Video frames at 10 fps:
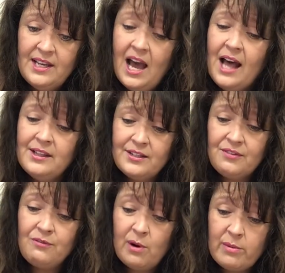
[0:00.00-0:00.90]
I looked
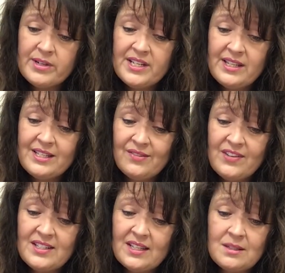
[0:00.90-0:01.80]
forward to these
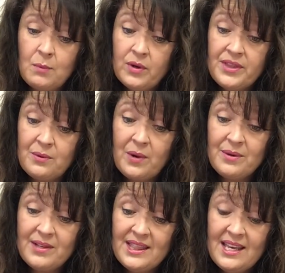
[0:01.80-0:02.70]
visits more than one
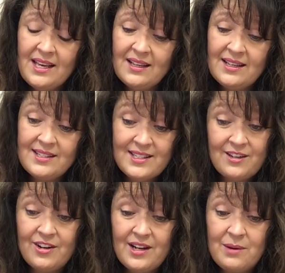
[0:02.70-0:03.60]
would think,
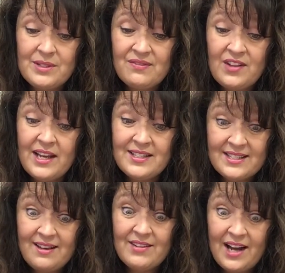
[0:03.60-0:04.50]
considering I was flying
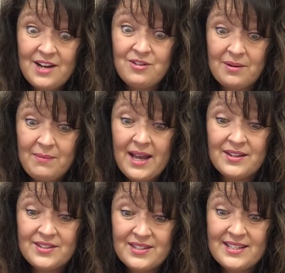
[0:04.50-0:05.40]
700
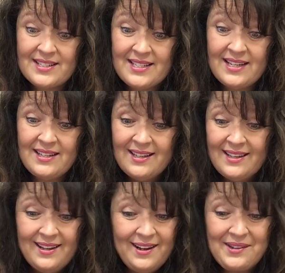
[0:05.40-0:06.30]
miles to sit
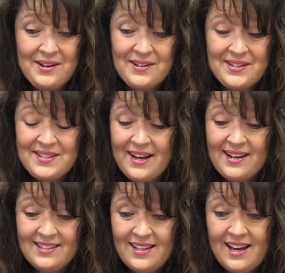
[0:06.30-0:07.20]
alongside
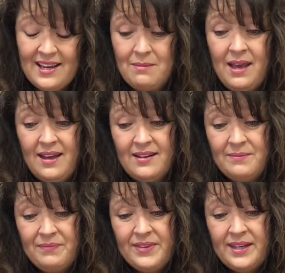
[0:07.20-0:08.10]
a dying man.
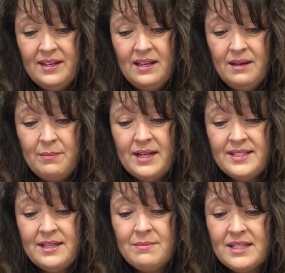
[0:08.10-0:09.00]
But I
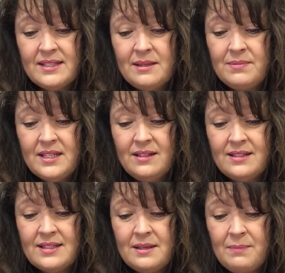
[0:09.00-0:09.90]
seemed to
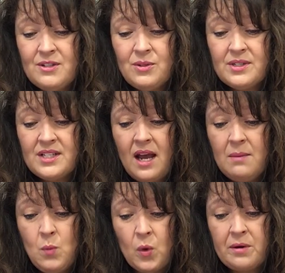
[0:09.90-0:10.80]
slip into a
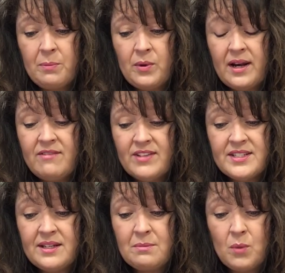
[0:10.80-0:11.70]
time warp when I
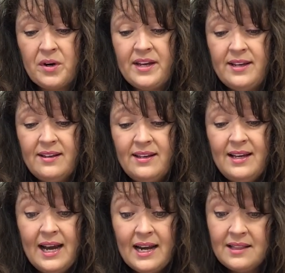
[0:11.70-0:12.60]
visited Morrie,
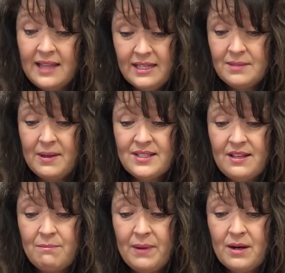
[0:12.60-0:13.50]
and I liked
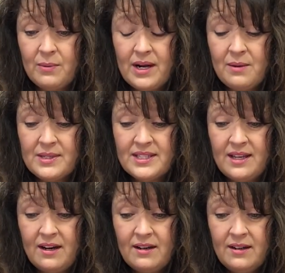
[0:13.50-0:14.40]
myself better when I was
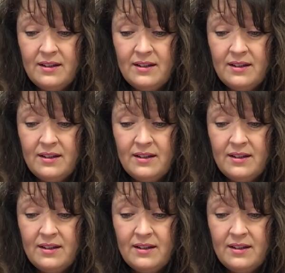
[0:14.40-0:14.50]
there.